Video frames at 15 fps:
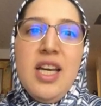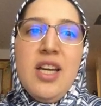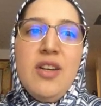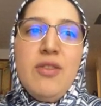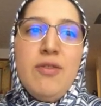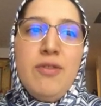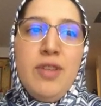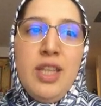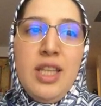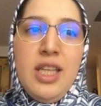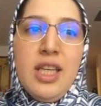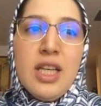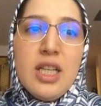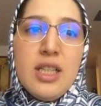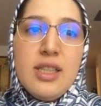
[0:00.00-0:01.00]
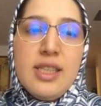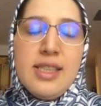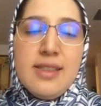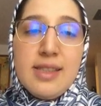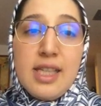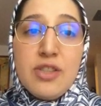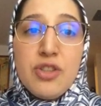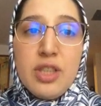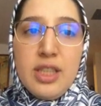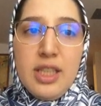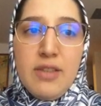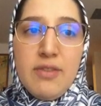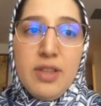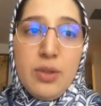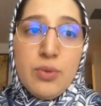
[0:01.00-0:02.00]
we essentially
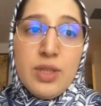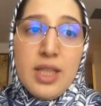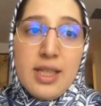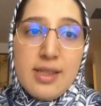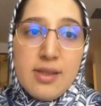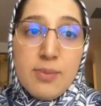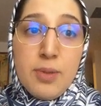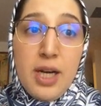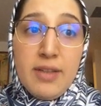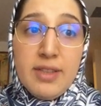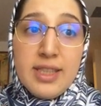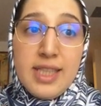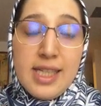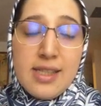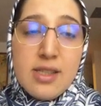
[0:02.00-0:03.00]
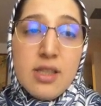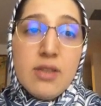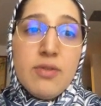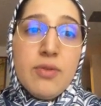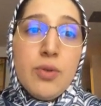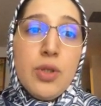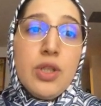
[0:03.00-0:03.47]
give new private tester for